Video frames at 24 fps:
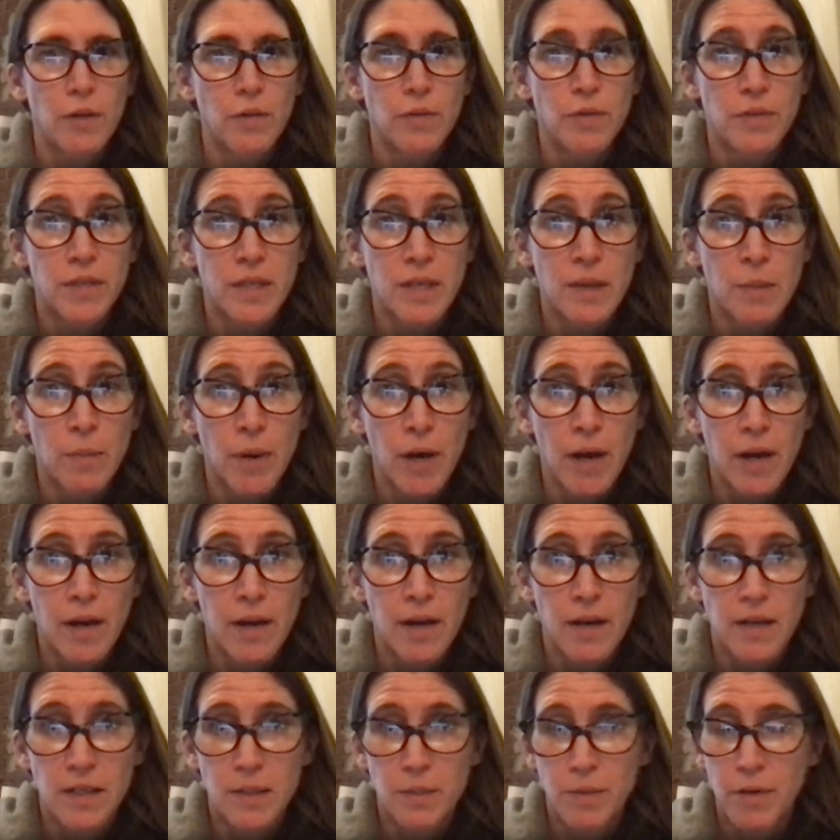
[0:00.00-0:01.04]
lose the
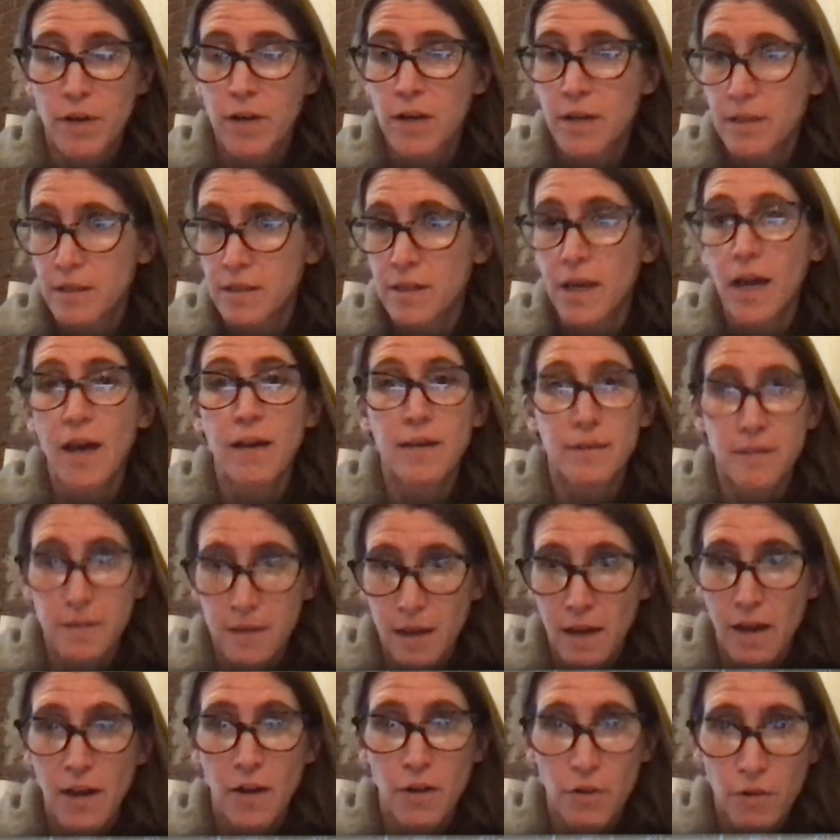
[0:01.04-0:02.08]
embodied experience, yes,
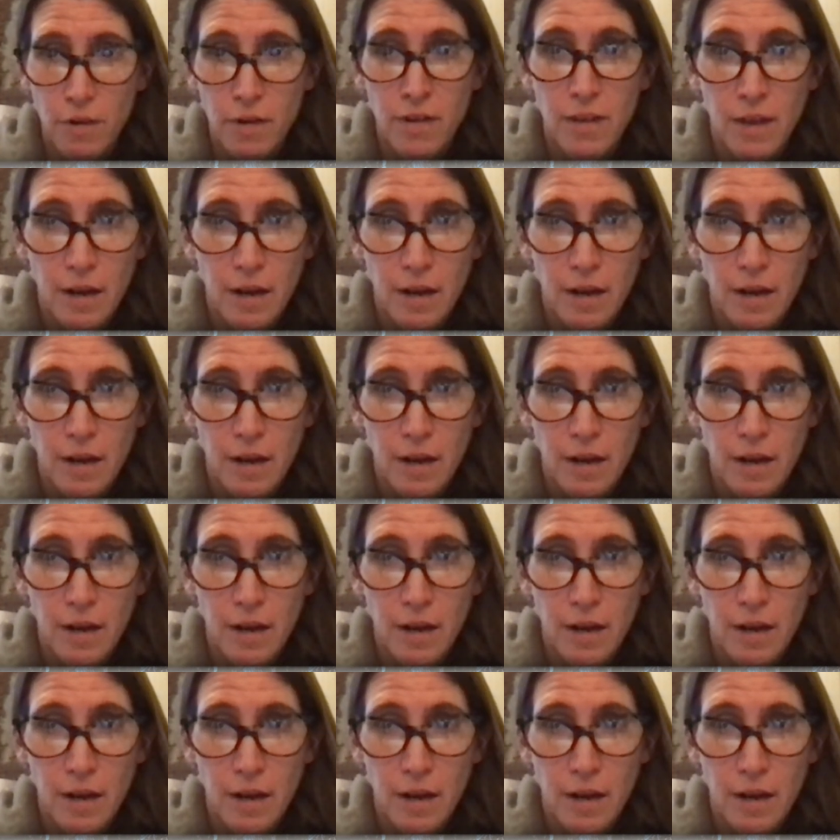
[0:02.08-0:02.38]
I yeah, agree.